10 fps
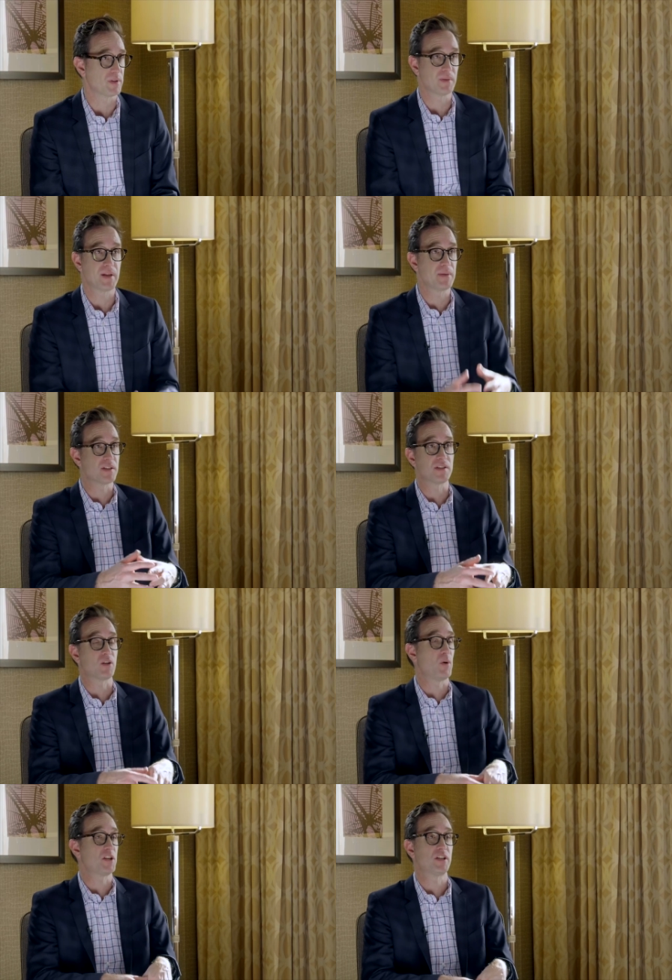Sometimes it's a
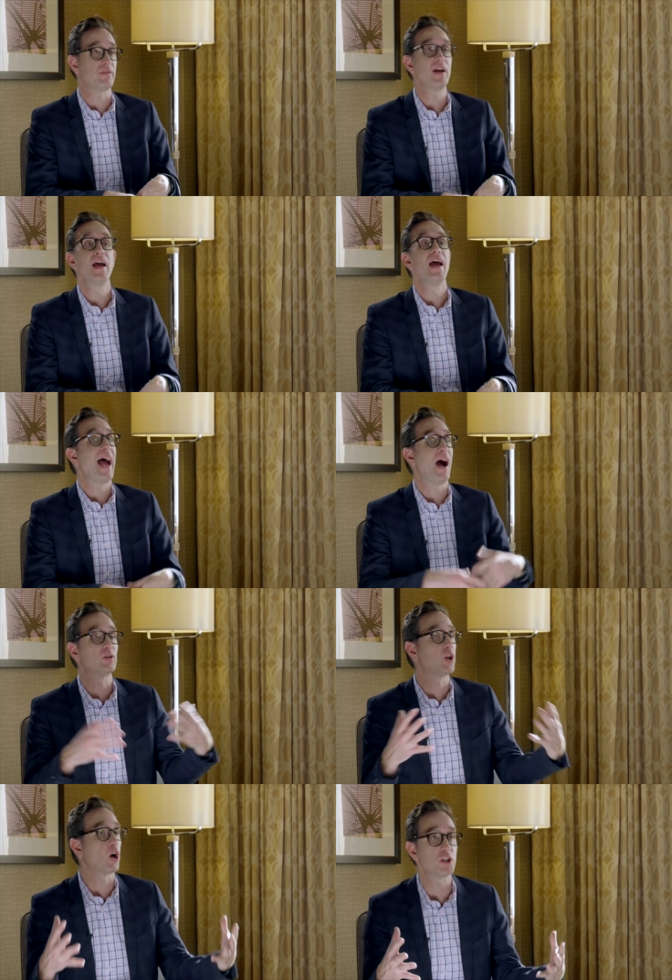question of how
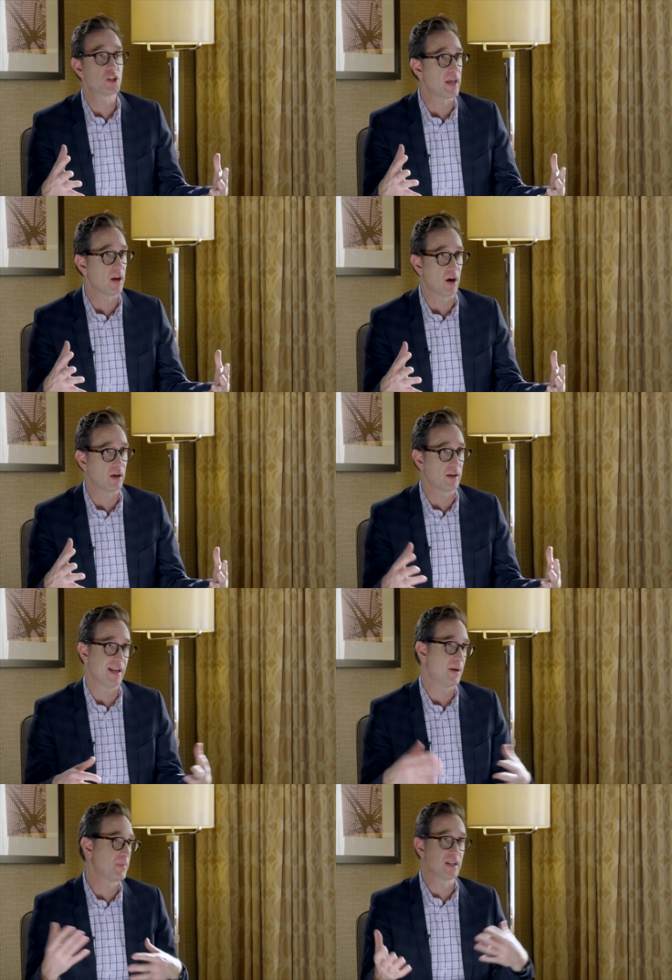large they are
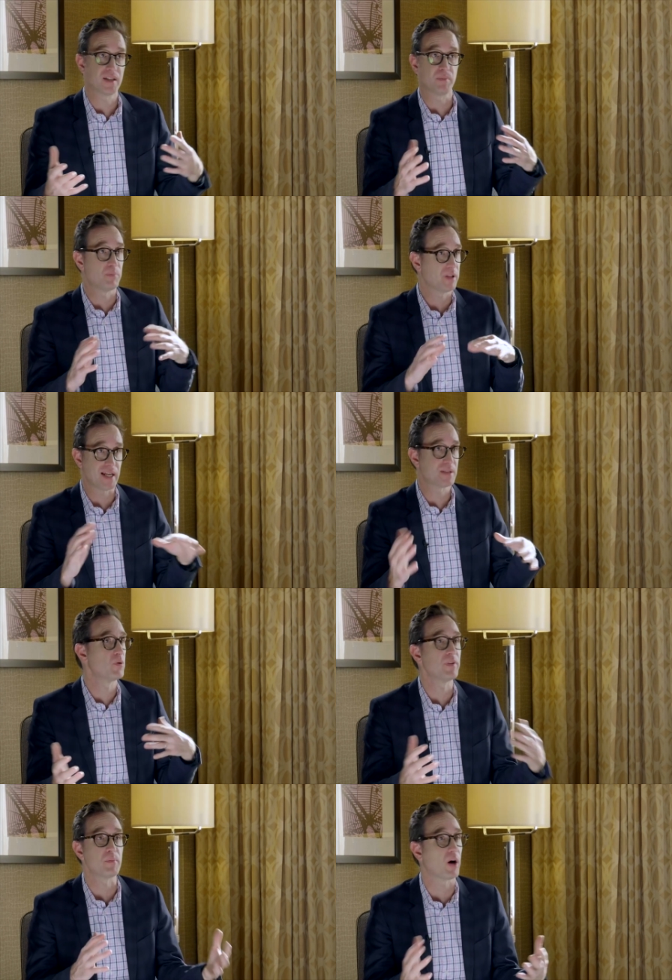and how many complex
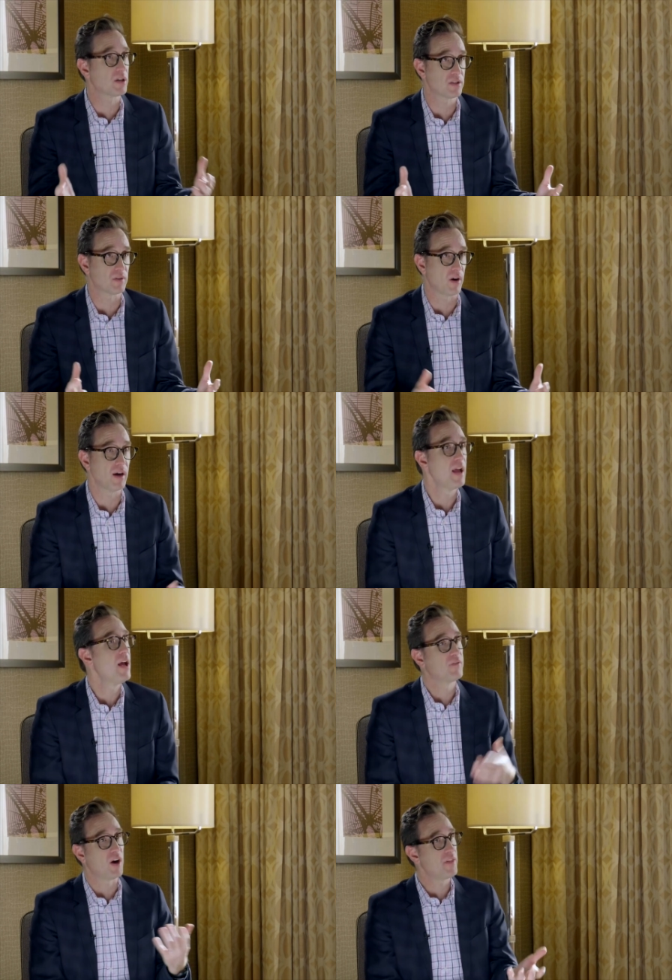moving parts there are.
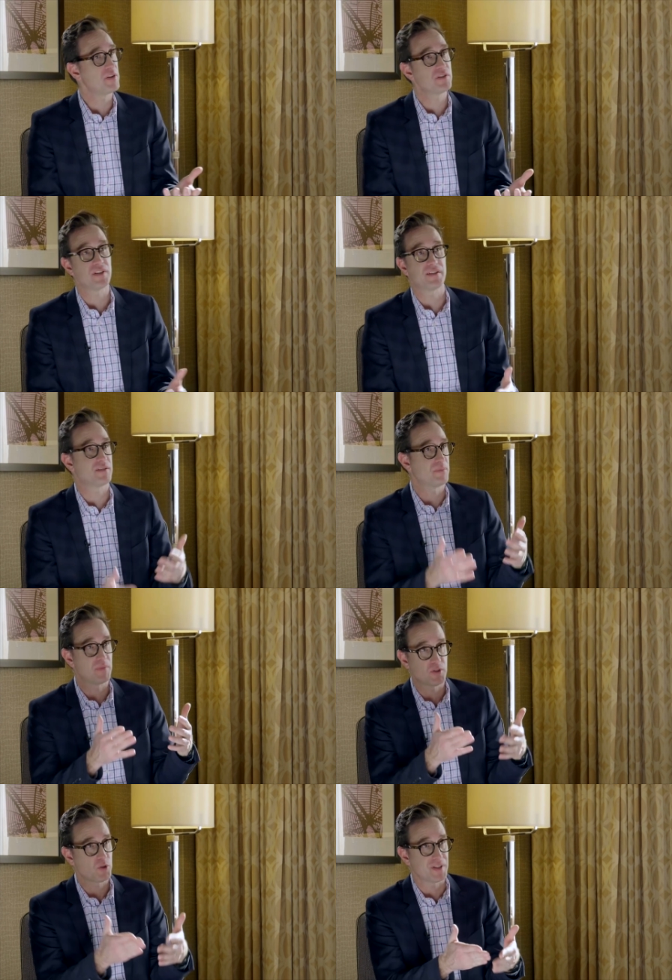For others, it's
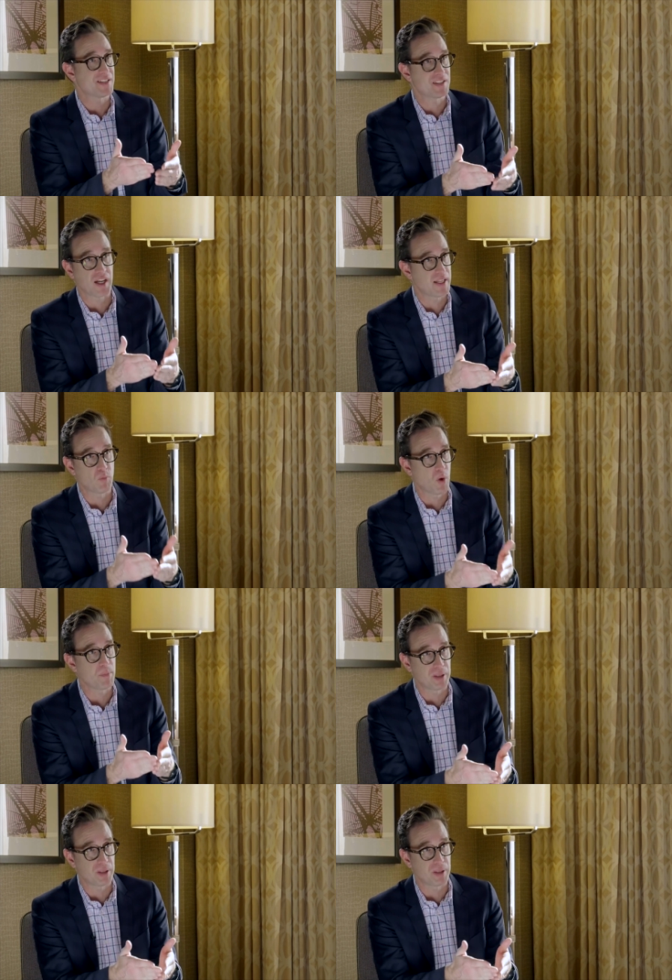they're sort of stuck in one